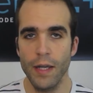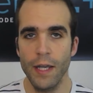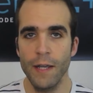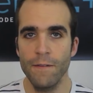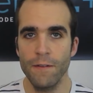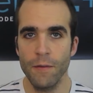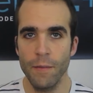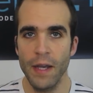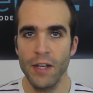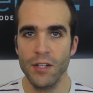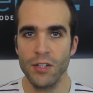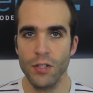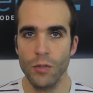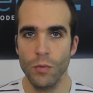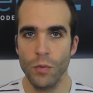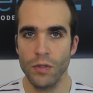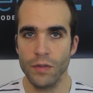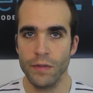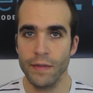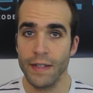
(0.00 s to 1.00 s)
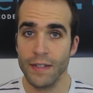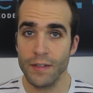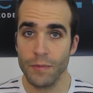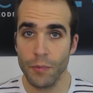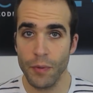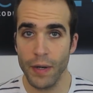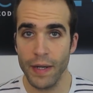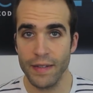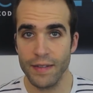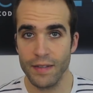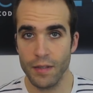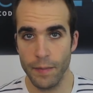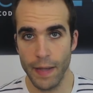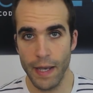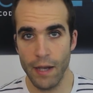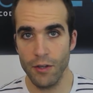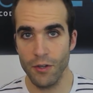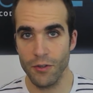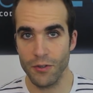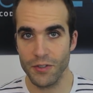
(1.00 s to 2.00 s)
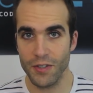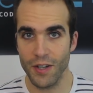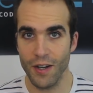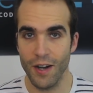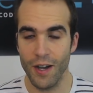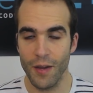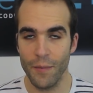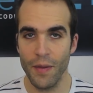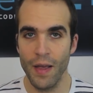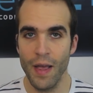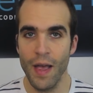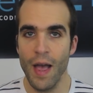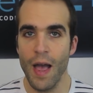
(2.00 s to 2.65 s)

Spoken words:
information you want to express about your type.